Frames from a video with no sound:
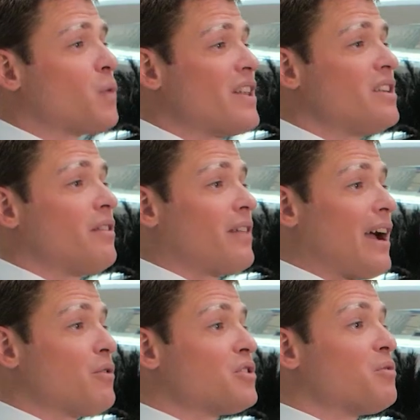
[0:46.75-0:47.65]

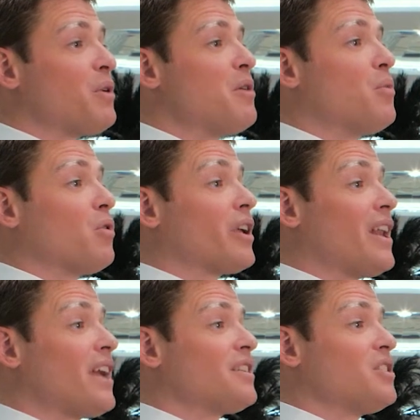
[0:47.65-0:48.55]
20,000 people
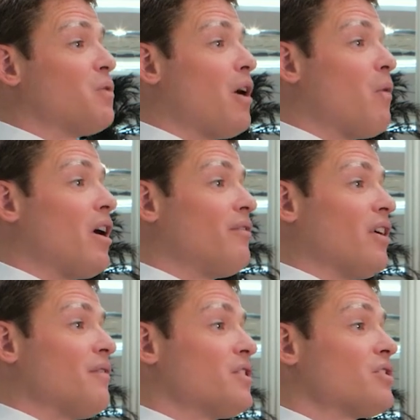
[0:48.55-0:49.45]
connected to our
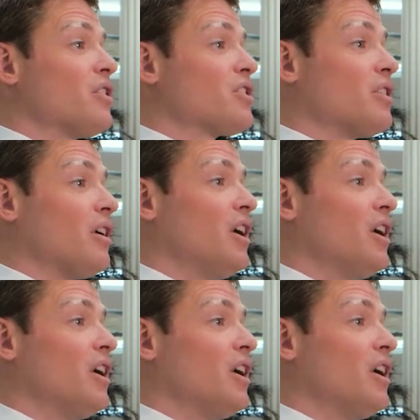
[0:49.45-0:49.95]
Wi-Fi infrastructure,